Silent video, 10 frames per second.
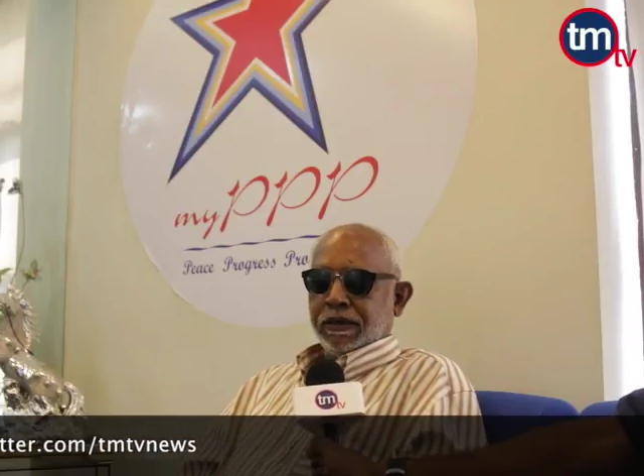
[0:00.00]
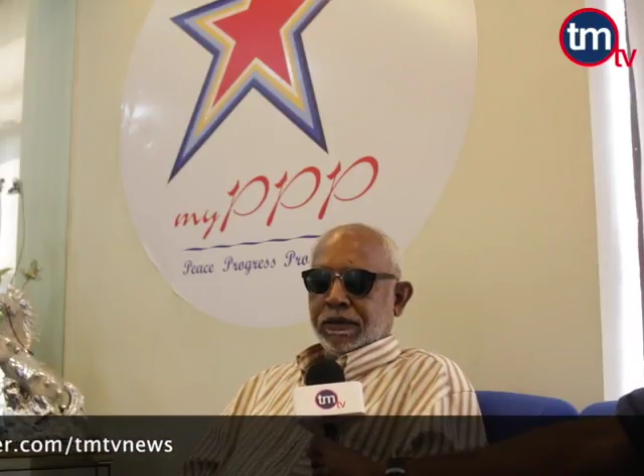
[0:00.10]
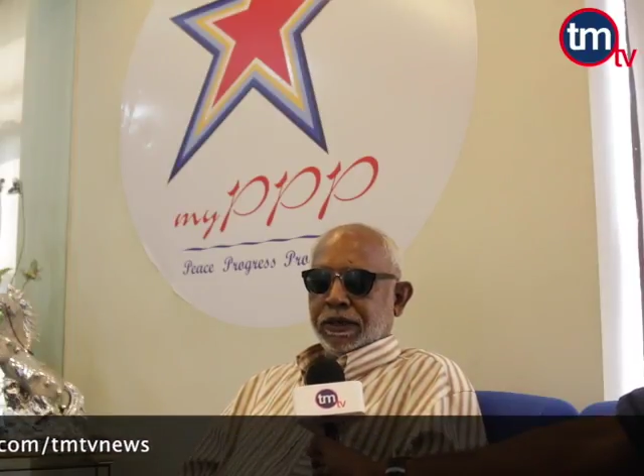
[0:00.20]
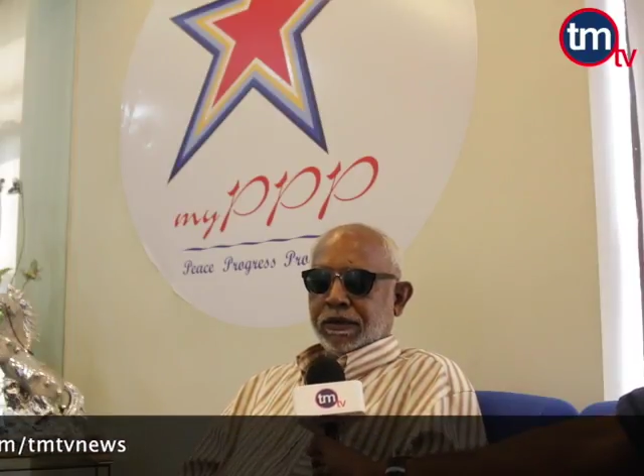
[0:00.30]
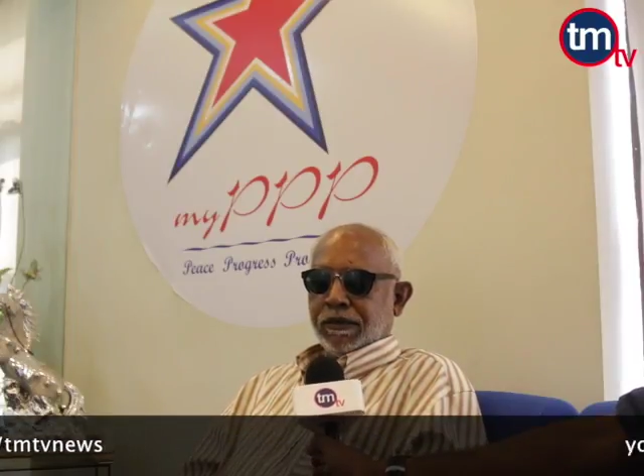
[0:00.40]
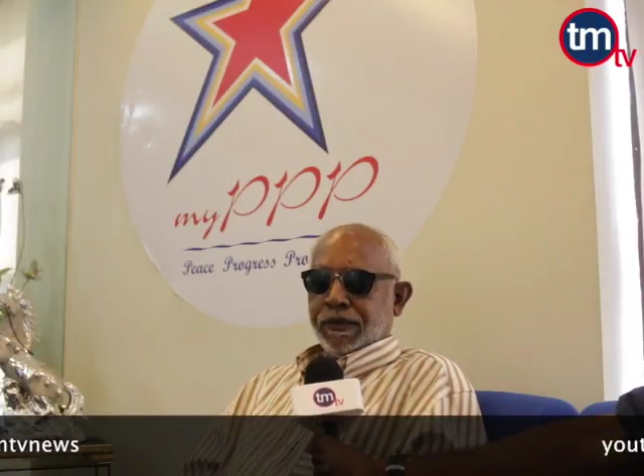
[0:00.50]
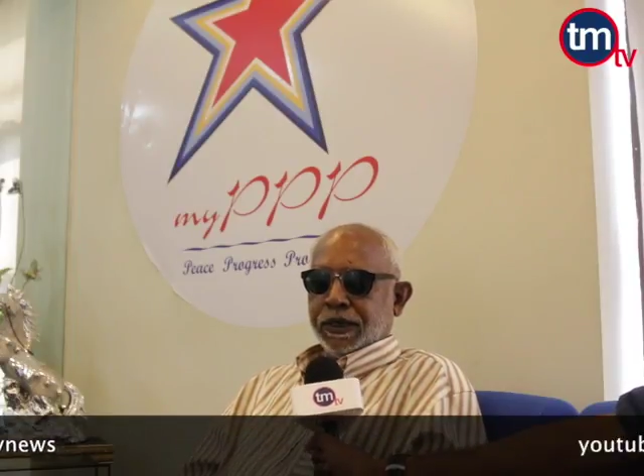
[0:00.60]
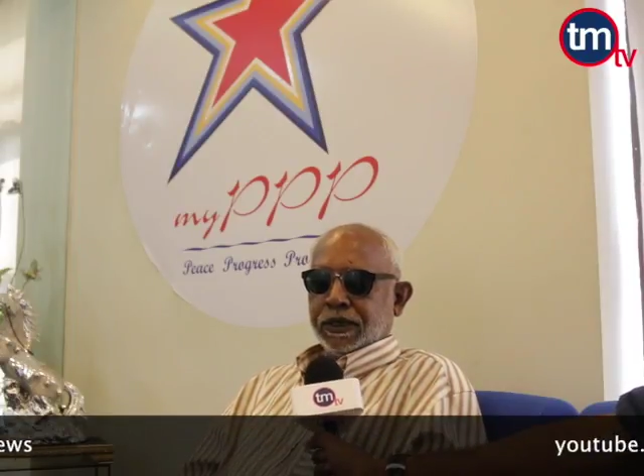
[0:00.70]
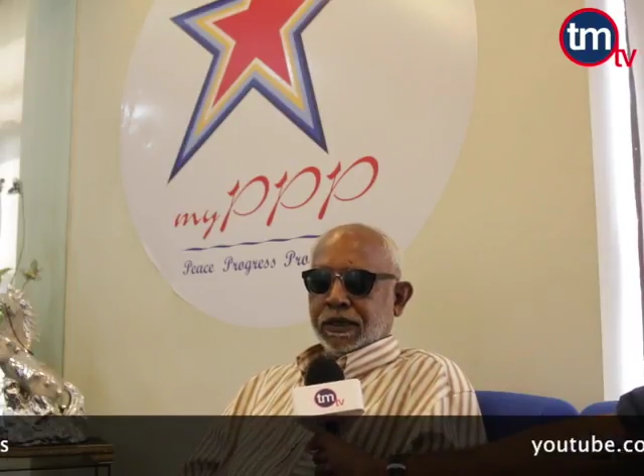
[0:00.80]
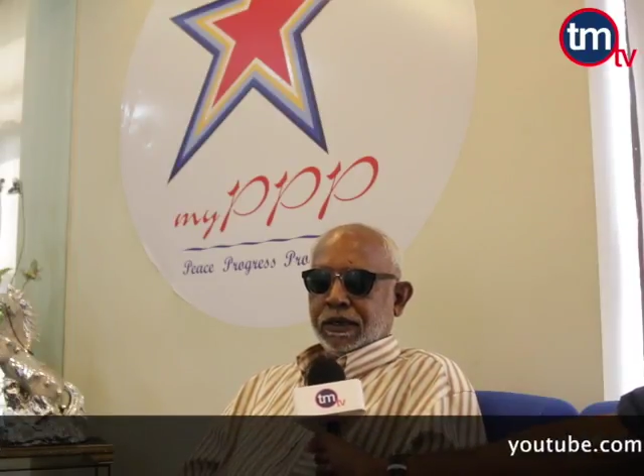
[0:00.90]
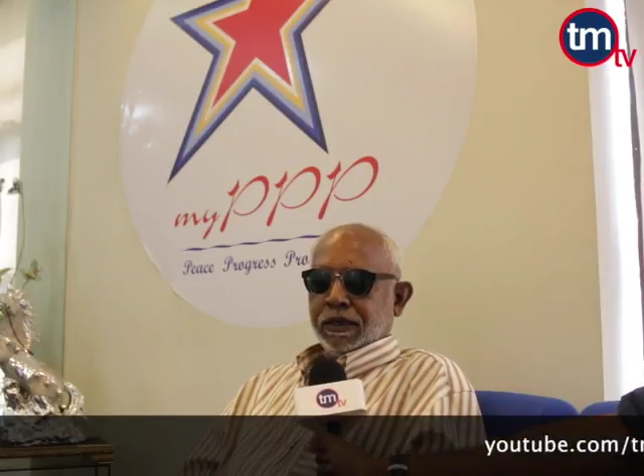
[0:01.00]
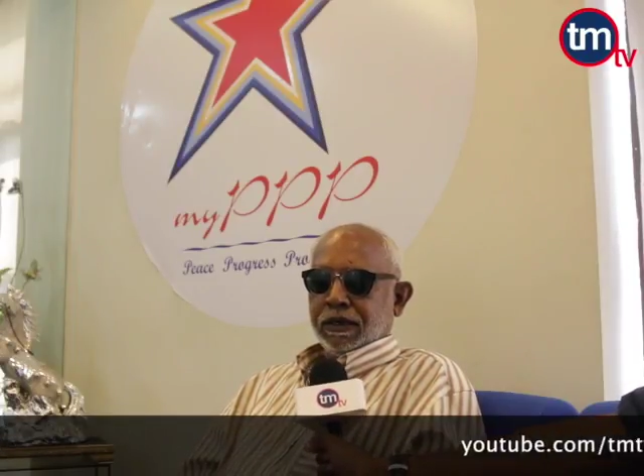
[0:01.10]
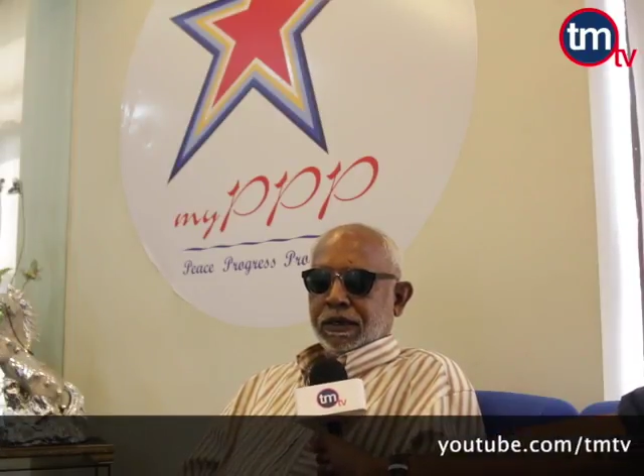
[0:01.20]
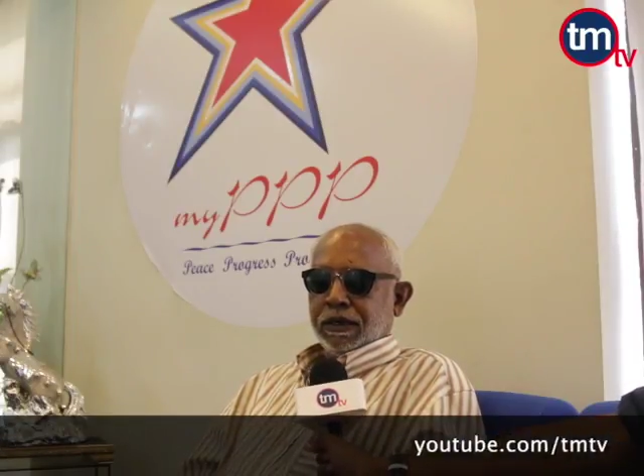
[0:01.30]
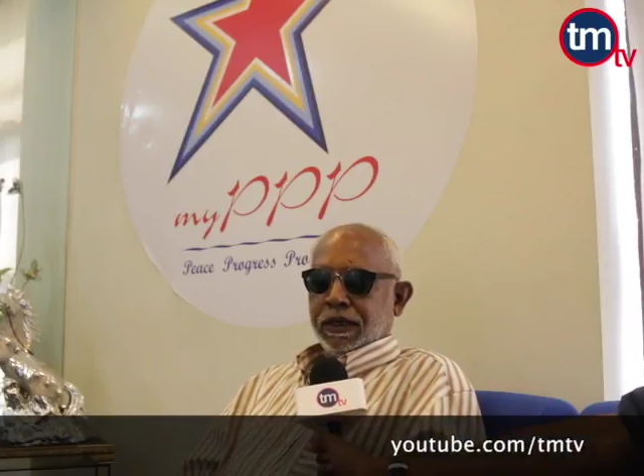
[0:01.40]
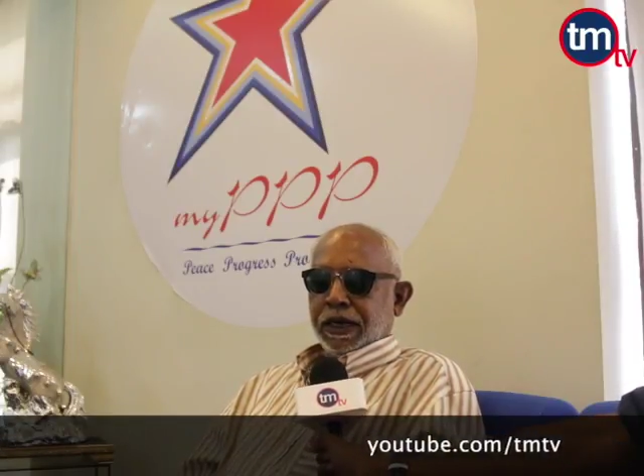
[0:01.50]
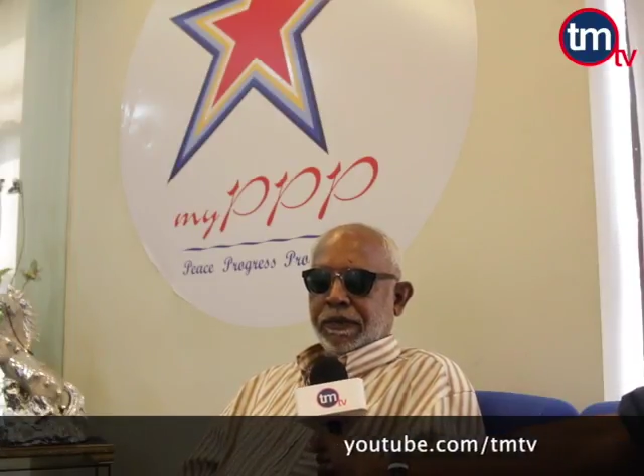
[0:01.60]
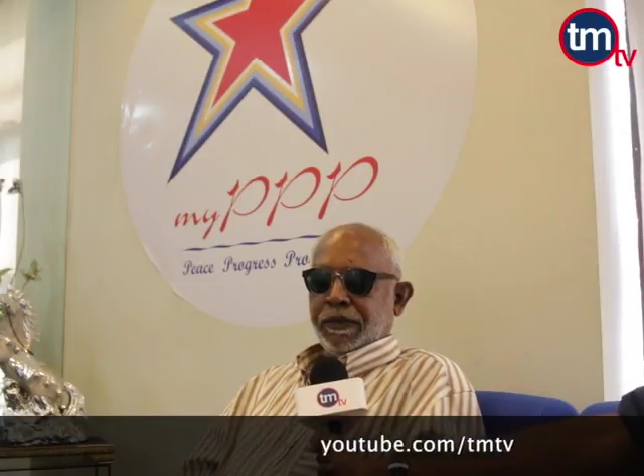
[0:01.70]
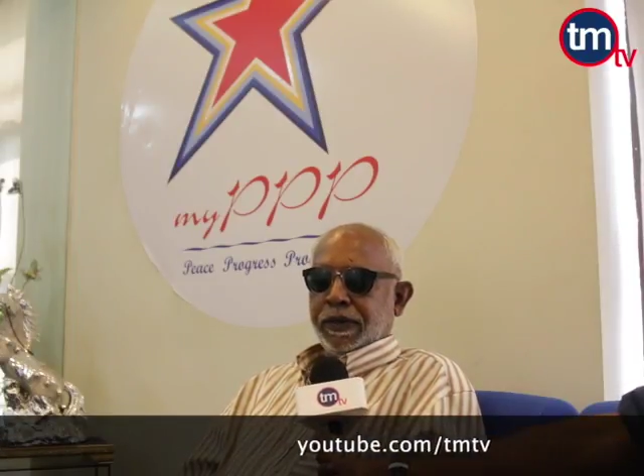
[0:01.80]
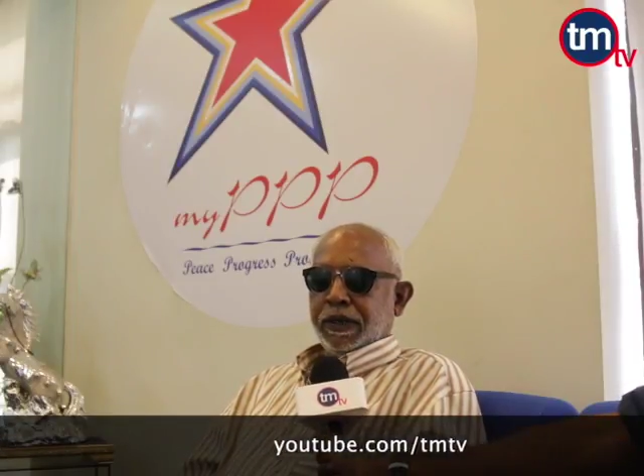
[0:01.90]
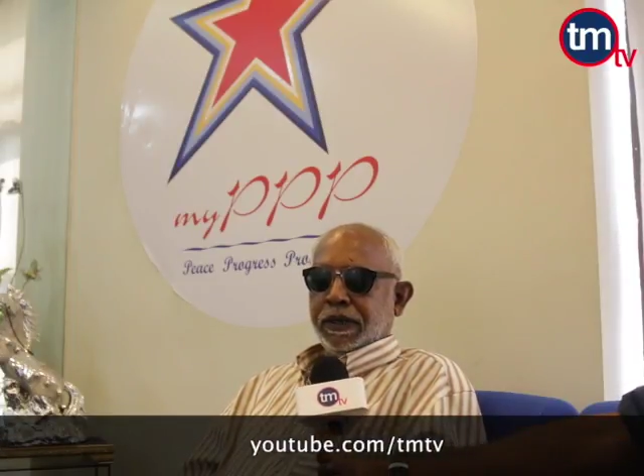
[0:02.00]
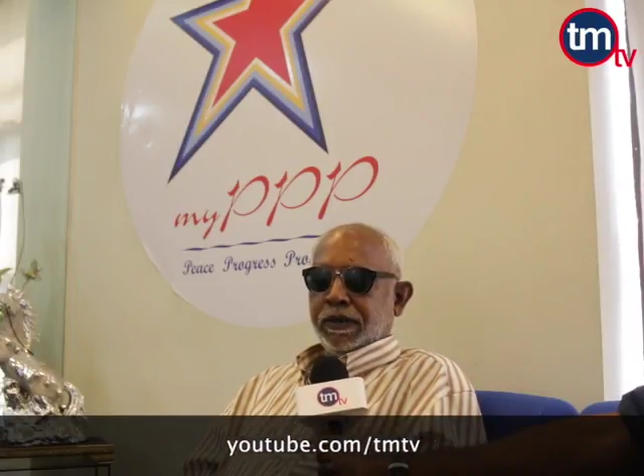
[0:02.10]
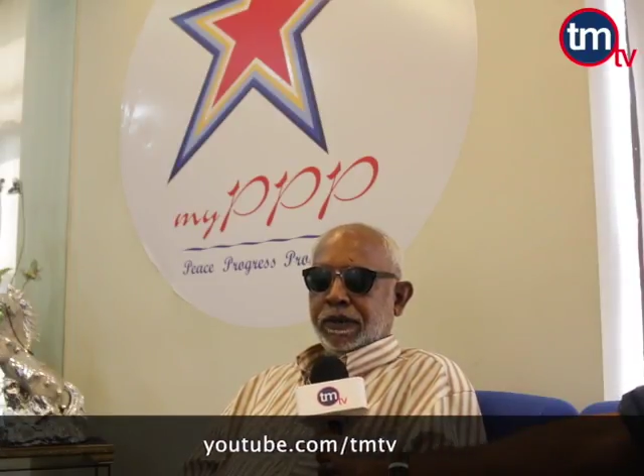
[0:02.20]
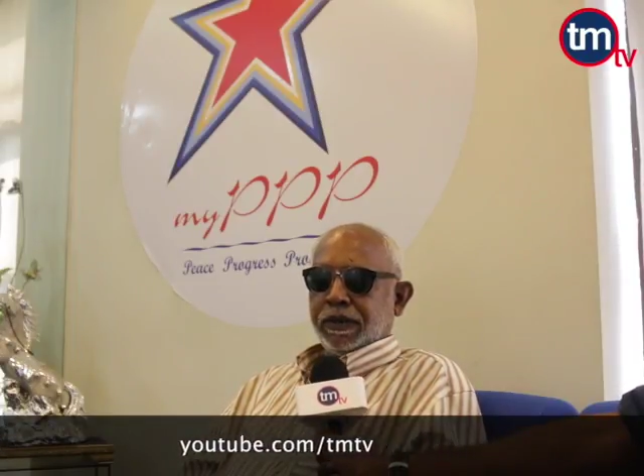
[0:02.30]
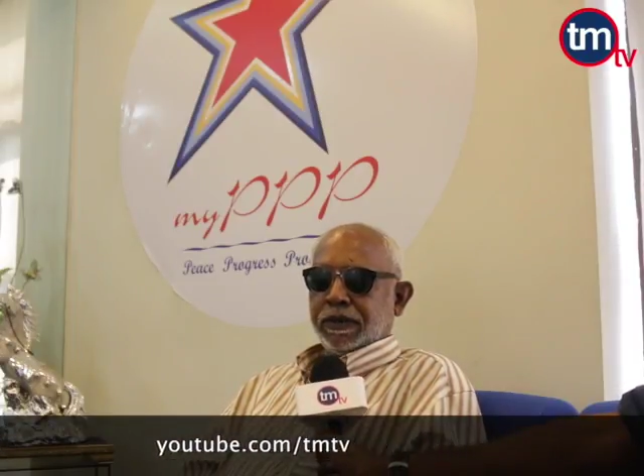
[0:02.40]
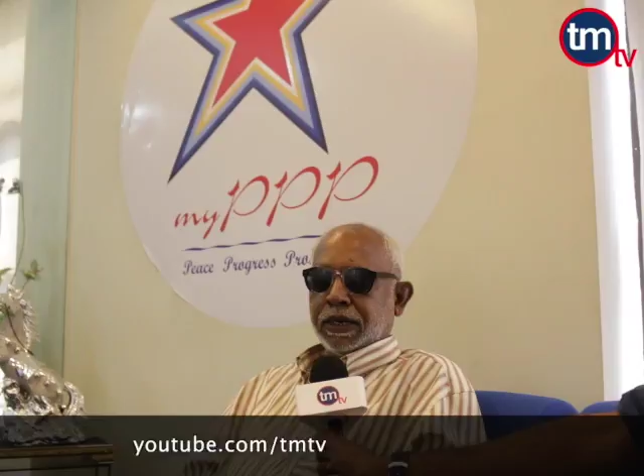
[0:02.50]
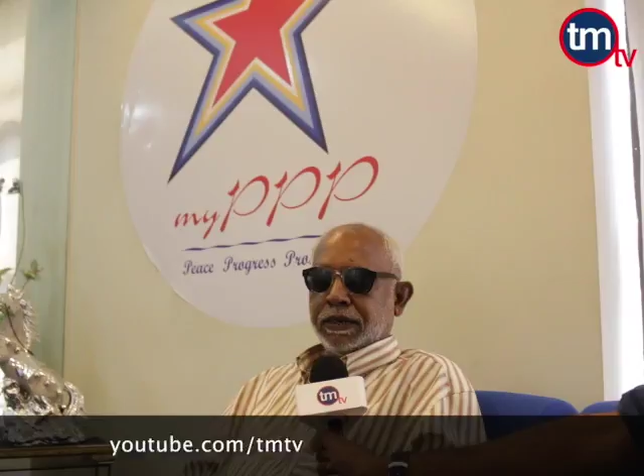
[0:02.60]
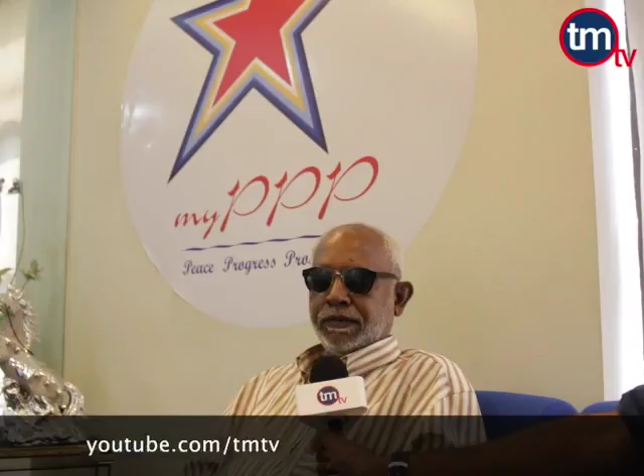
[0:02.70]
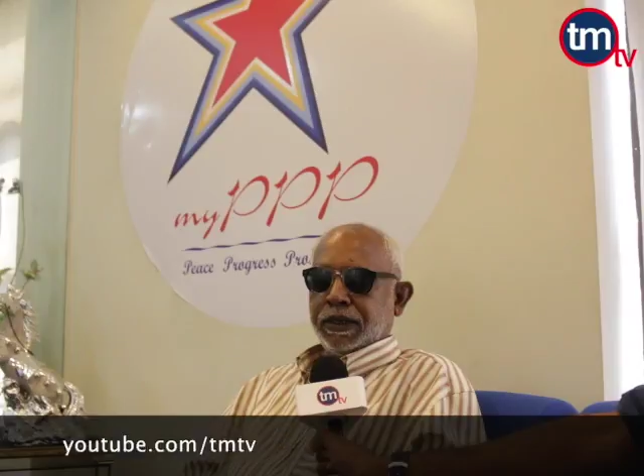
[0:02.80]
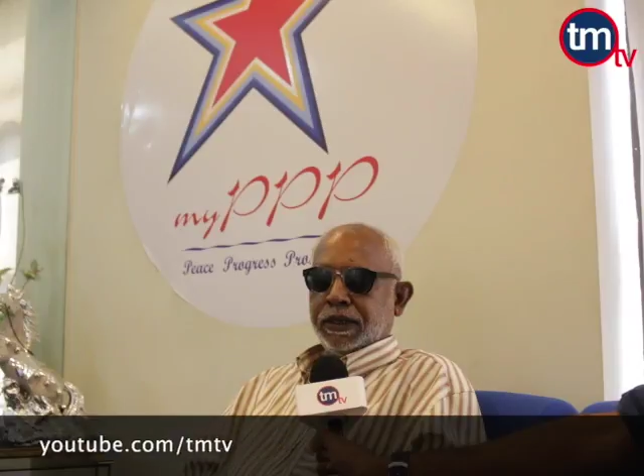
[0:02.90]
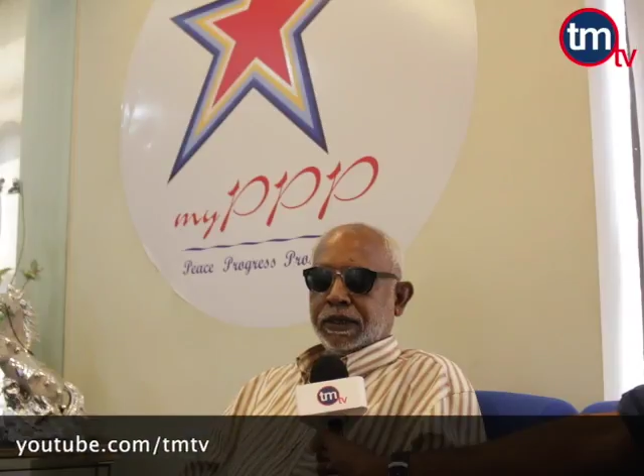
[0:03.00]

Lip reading: to his office. He helped me start with